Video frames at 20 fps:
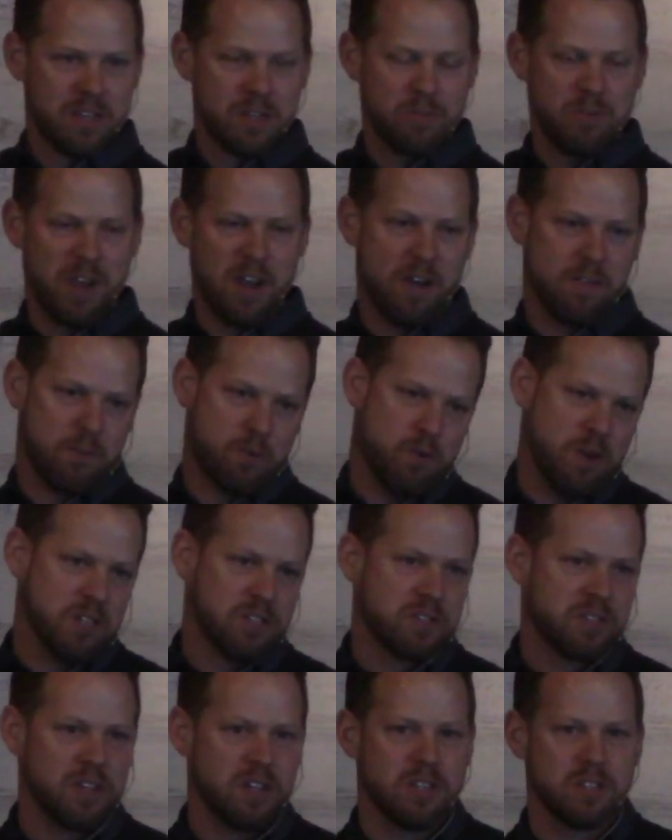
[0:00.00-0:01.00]
We have
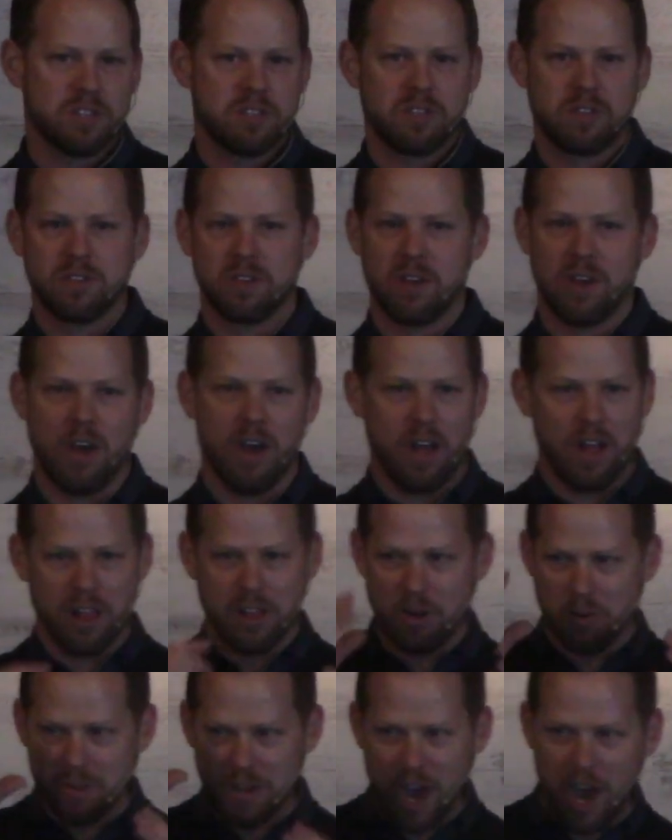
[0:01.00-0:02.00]
coincidence, a
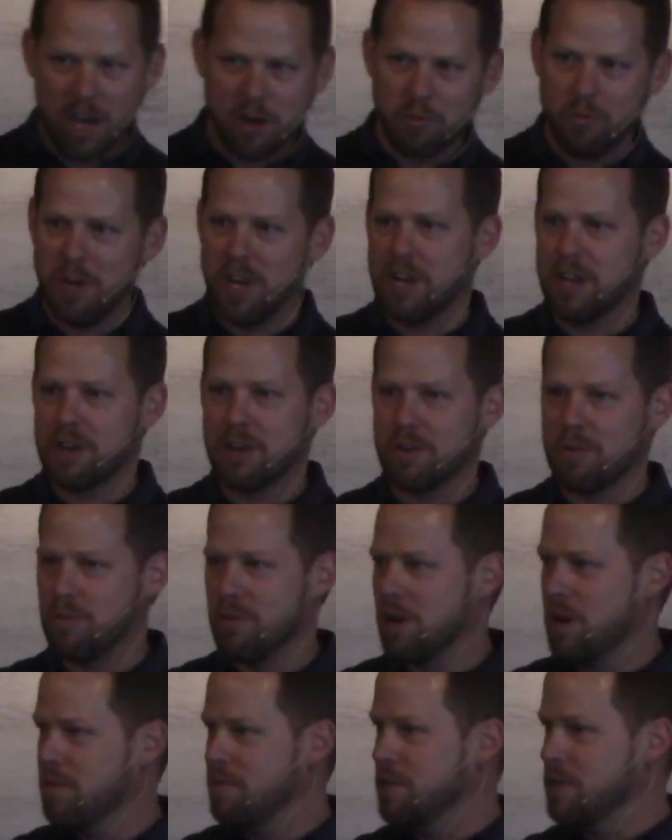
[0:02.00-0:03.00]
little God wink,
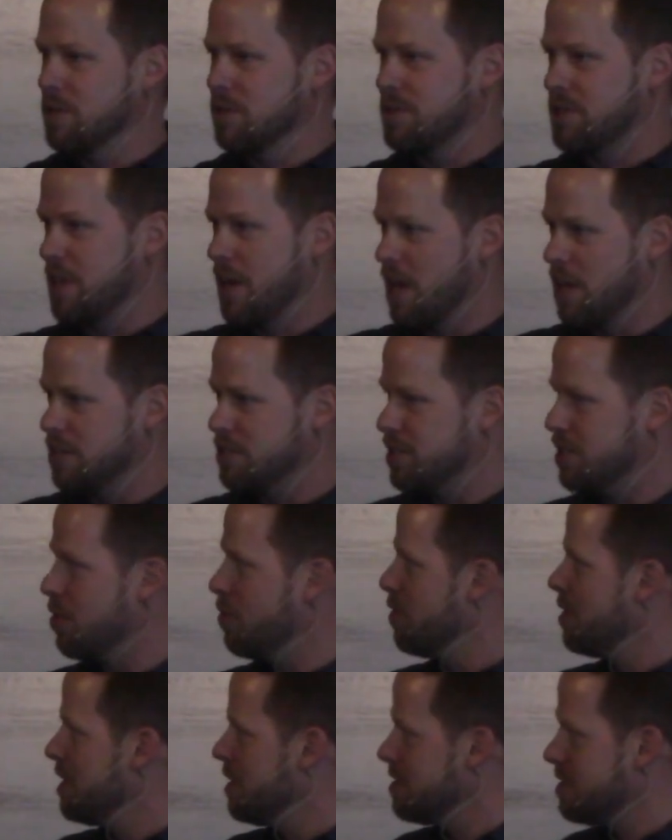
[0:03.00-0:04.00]
whatever your theology
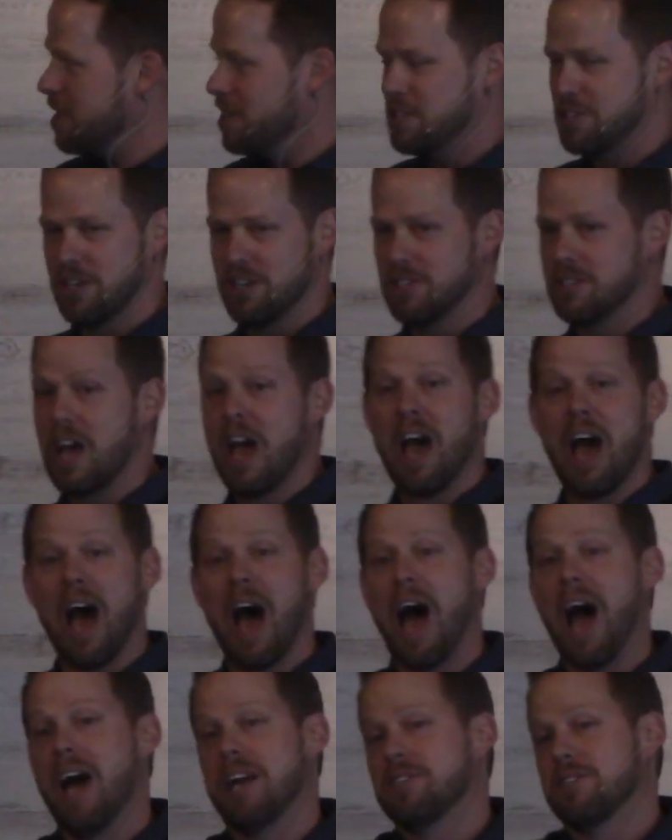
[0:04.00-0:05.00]
orientation is.
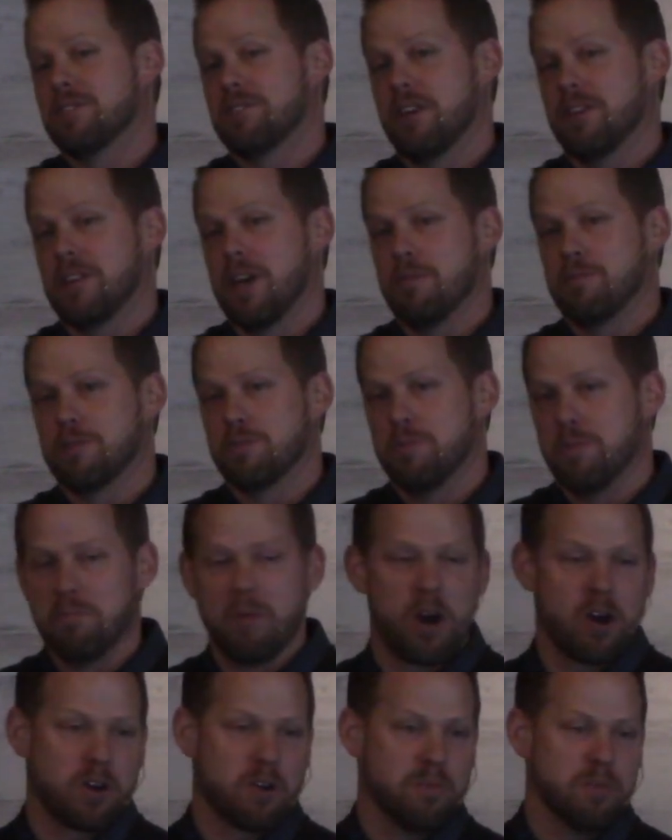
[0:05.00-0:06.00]
I just thought that was
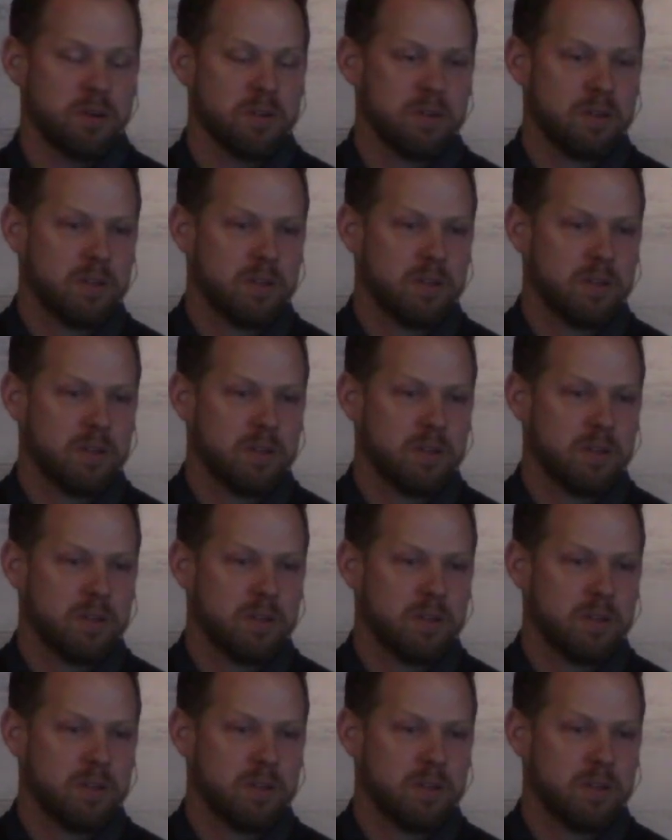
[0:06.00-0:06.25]
remarkable.